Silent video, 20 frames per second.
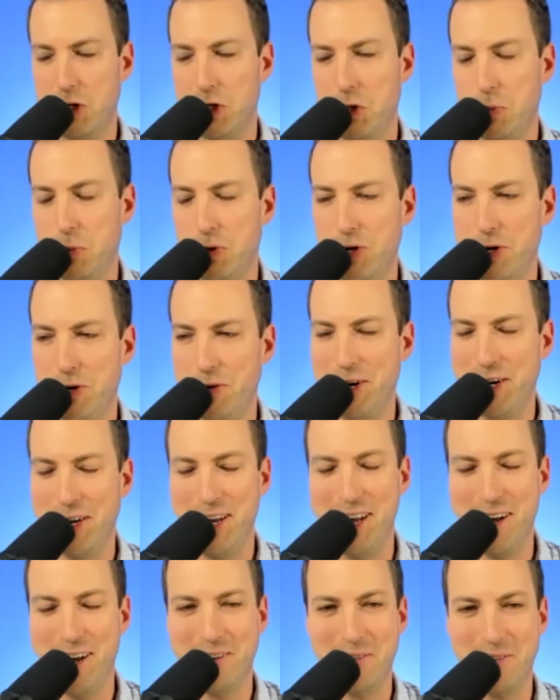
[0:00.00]
we're in right
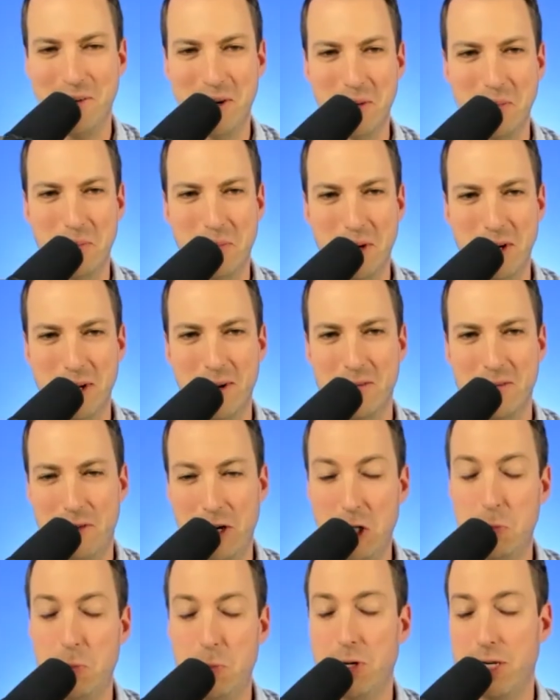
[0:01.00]
now. But
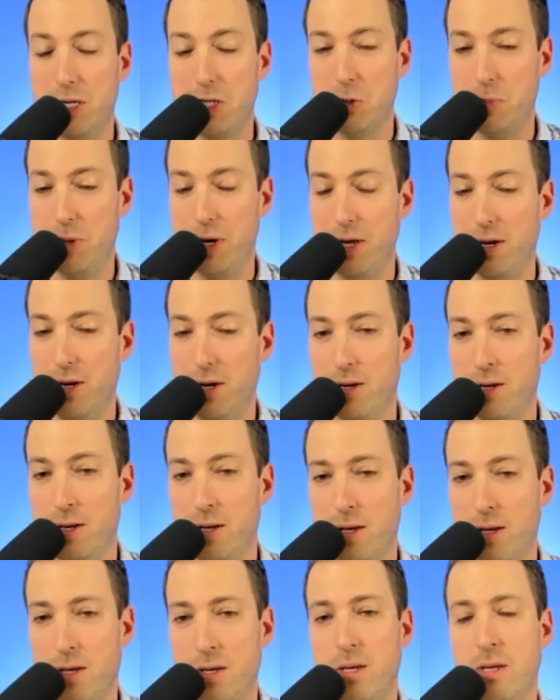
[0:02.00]
Facebook has been
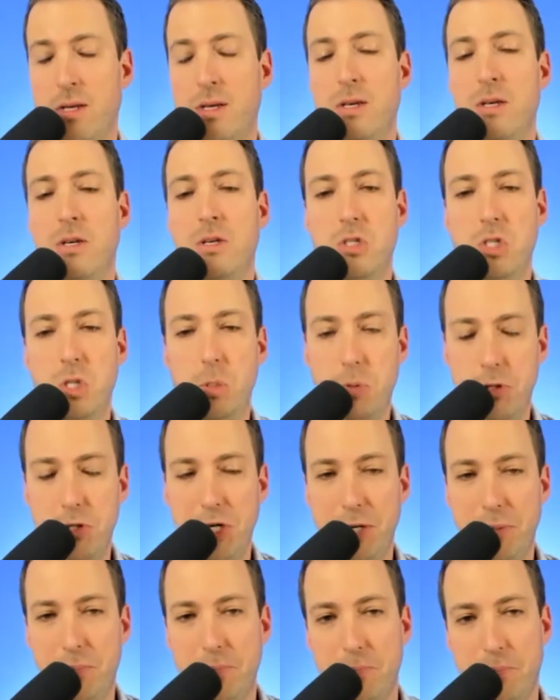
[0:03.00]
super
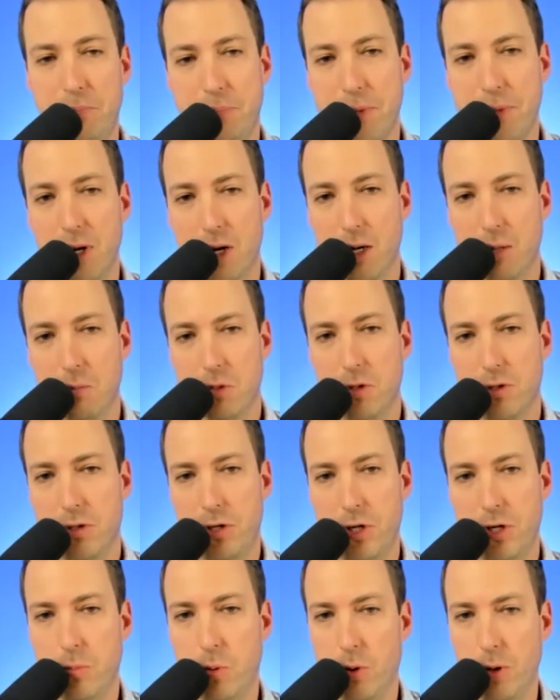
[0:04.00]
cheap. So to
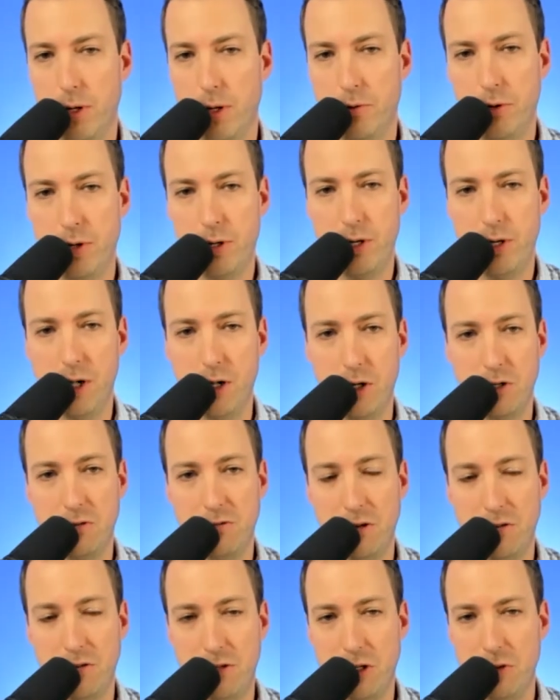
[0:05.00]
your point,
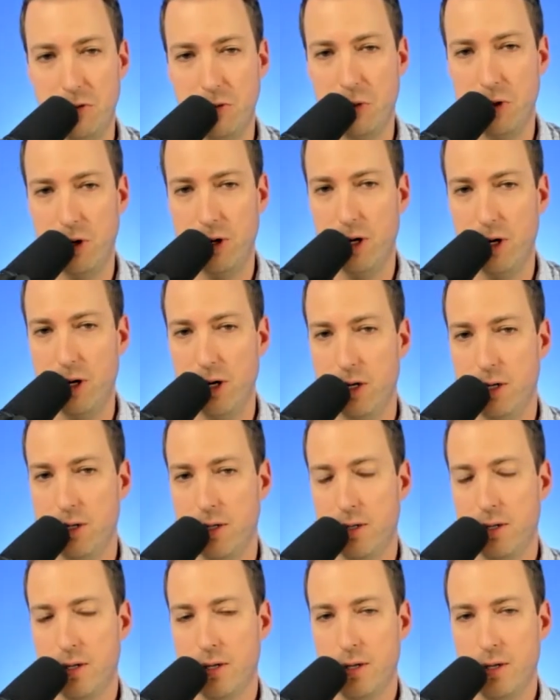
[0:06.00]
$3.50 for a
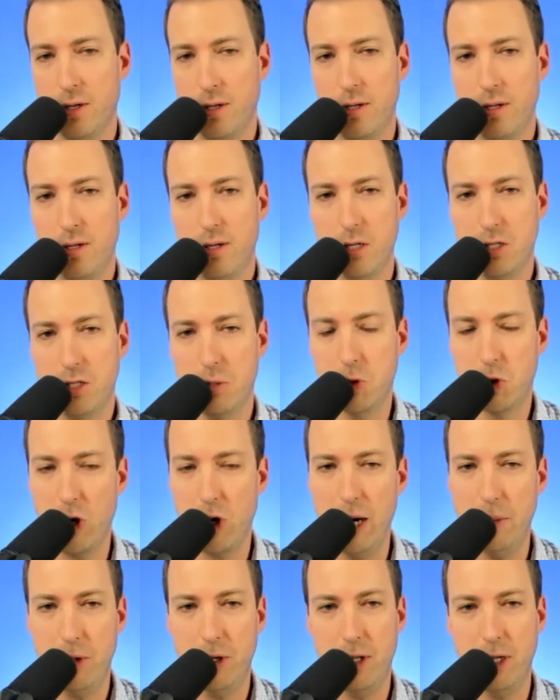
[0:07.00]

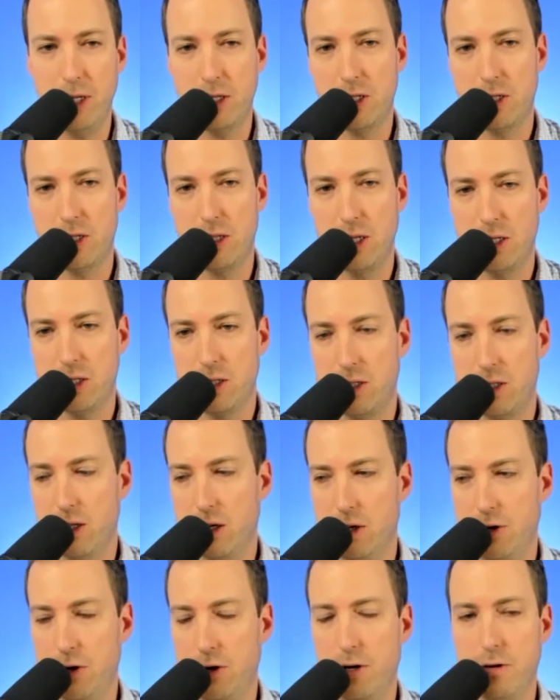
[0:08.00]
subscriber, that's
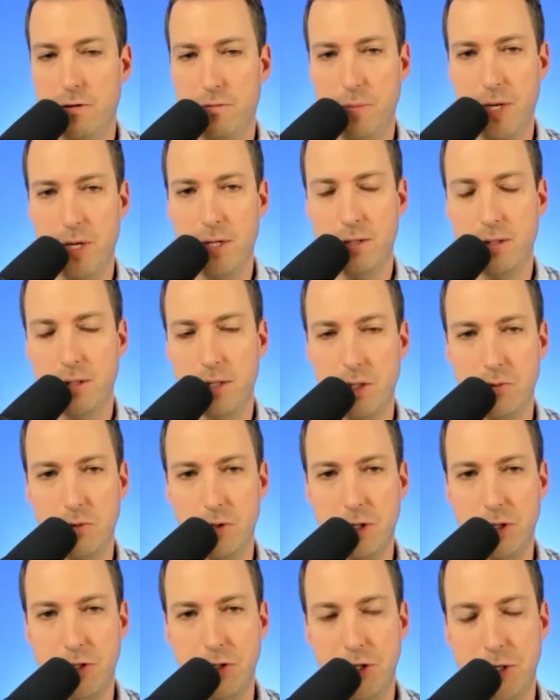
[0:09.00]
unheard of, man. That's
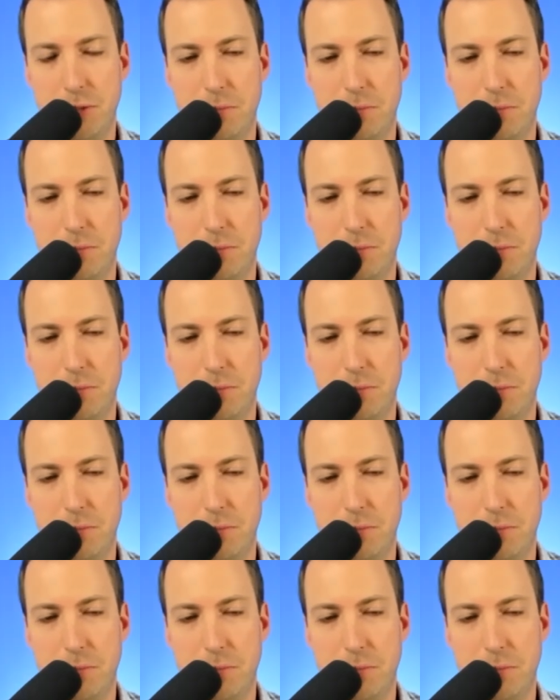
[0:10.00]
really cheap.